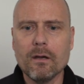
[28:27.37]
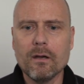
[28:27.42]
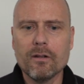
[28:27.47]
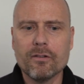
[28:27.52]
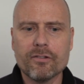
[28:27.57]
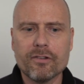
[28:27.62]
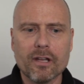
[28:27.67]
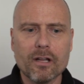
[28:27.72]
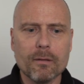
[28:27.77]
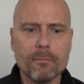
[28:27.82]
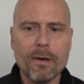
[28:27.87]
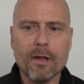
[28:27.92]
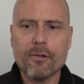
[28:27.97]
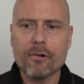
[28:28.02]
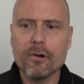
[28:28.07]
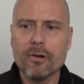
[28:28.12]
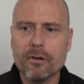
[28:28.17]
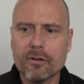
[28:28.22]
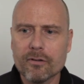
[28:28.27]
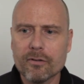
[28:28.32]
Single
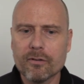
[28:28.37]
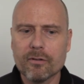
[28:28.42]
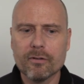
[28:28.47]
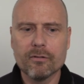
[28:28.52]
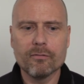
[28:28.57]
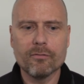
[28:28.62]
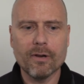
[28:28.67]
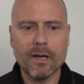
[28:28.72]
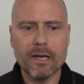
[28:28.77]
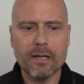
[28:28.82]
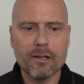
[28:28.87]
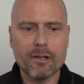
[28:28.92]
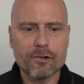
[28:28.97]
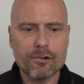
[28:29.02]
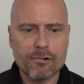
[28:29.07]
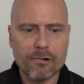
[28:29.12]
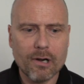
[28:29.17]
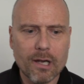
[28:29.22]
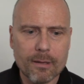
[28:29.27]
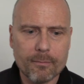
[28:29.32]
motherhood, violent
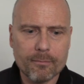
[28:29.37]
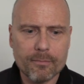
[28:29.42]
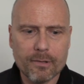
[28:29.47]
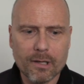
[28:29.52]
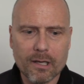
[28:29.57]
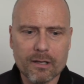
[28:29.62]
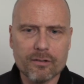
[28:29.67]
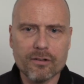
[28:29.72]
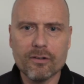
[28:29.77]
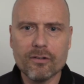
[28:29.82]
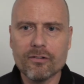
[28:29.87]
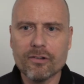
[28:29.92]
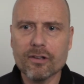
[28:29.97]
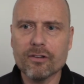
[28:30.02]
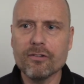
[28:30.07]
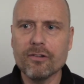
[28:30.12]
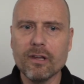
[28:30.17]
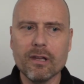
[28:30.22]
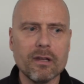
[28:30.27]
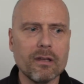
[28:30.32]
crime,
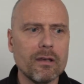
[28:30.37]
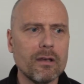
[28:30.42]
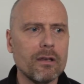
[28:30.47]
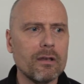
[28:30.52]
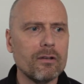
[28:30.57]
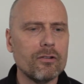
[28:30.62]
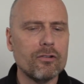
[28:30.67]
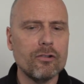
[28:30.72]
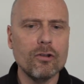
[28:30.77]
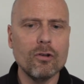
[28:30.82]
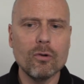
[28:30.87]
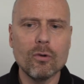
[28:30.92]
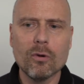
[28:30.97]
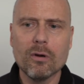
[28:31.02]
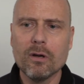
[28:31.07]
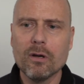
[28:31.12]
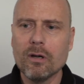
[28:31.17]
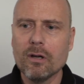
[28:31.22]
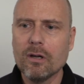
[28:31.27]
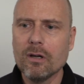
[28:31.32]
1960 to
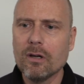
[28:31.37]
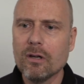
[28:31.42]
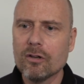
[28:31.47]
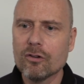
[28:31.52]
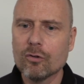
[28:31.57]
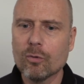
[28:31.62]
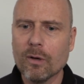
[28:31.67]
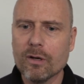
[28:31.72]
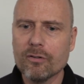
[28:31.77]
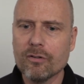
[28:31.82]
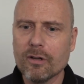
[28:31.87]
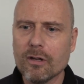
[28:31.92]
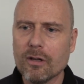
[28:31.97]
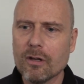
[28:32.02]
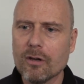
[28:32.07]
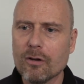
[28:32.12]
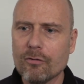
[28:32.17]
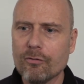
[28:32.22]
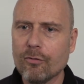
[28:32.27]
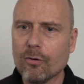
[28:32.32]

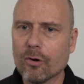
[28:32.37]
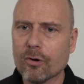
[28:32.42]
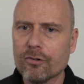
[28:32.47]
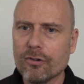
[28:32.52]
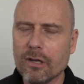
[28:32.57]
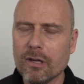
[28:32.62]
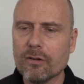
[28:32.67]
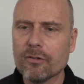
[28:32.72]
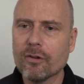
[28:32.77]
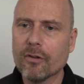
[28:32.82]
2014.